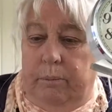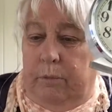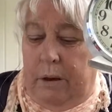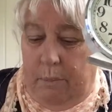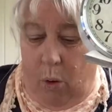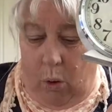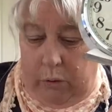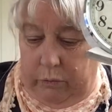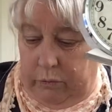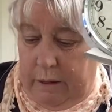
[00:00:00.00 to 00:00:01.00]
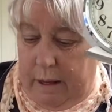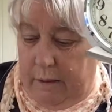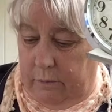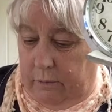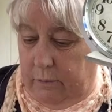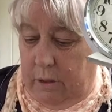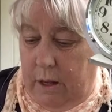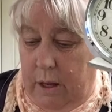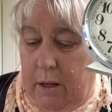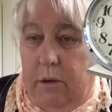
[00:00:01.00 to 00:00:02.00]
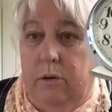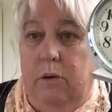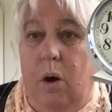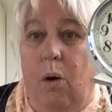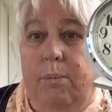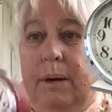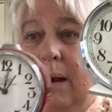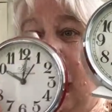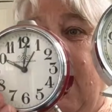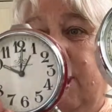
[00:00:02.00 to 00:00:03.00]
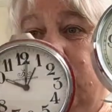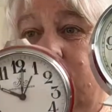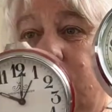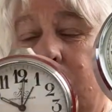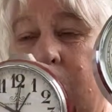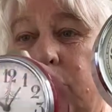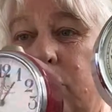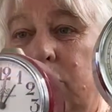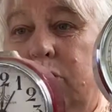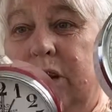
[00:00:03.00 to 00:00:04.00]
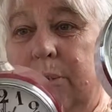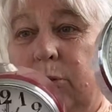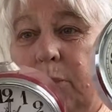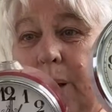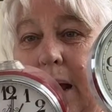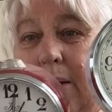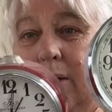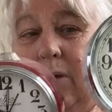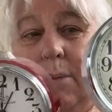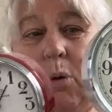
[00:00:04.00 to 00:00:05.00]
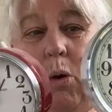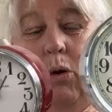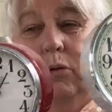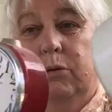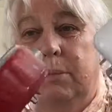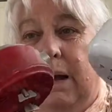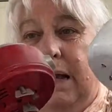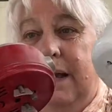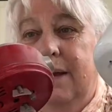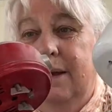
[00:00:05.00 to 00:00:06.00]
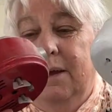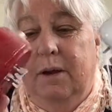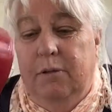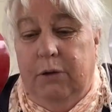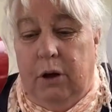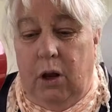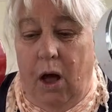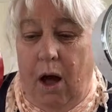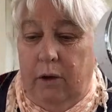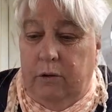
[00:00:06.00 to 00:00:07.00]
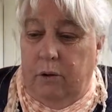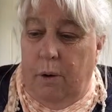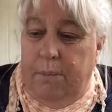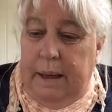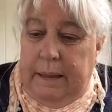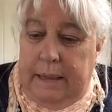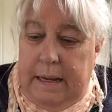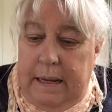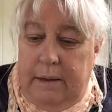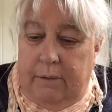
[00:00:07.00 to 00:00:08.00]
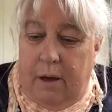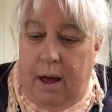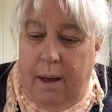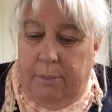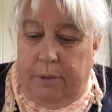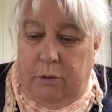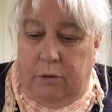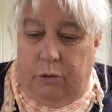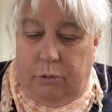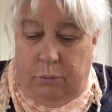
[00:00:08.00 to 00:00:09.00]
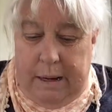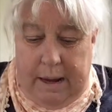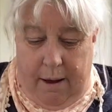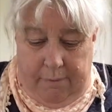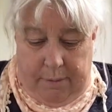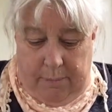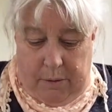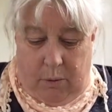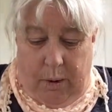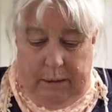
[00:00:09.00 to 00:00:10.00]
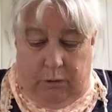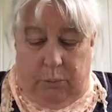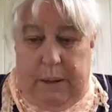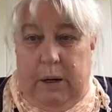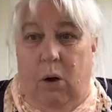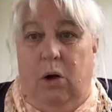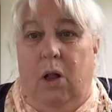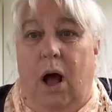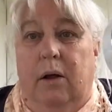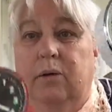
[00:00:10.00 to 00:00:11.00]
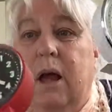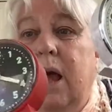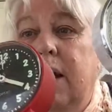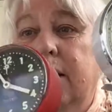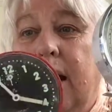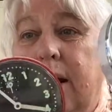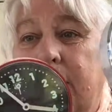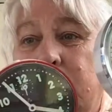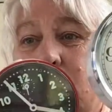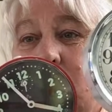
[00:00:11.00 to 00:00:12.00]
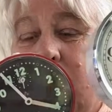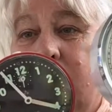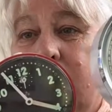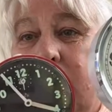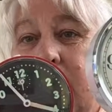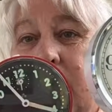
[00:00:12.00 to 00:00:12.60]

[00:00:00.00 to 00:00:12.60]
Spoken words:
Tim Holtz does. So, but I'm too cheap to pay the Tim Holtz money for clocks. So I picked these up. There's 3 of them. They're quite sweet old clocks. None of them work.